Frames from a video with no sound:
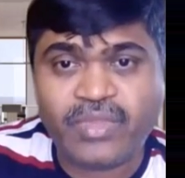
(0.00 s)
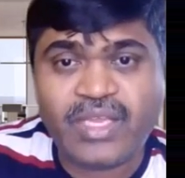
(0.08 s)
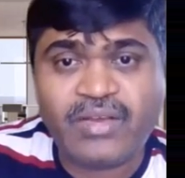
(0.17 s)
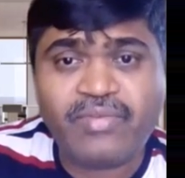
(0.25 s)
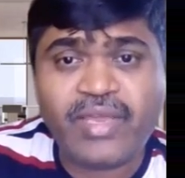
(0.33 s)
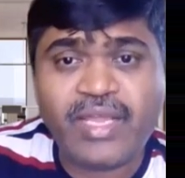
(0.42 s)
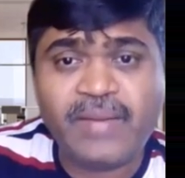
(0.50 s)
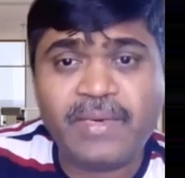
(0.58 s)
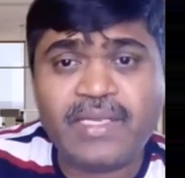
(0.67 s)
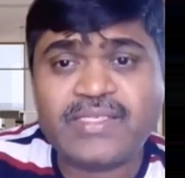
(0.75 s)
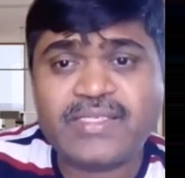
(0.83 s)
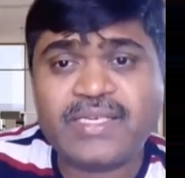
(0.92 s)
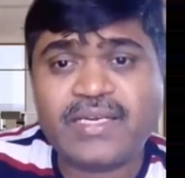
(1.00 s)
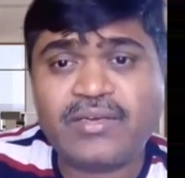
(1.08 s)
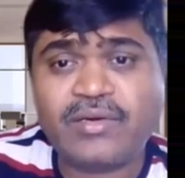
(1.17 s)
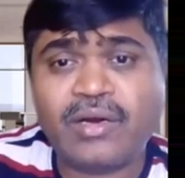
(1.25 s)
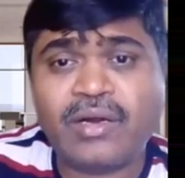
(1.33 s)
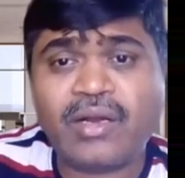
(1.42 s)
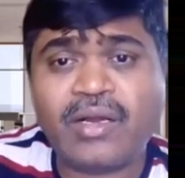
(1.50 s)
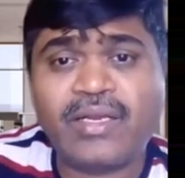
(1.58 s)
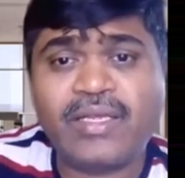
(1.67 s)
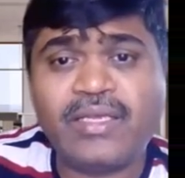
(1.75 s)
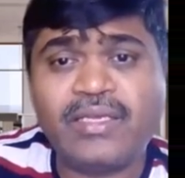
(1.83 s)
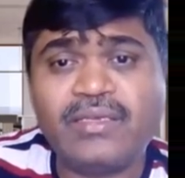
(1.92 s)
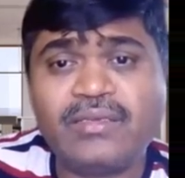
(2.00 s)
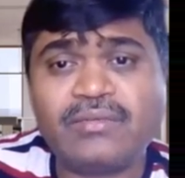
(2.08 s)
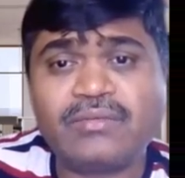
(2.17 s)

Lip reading: Then variable is set to order ID.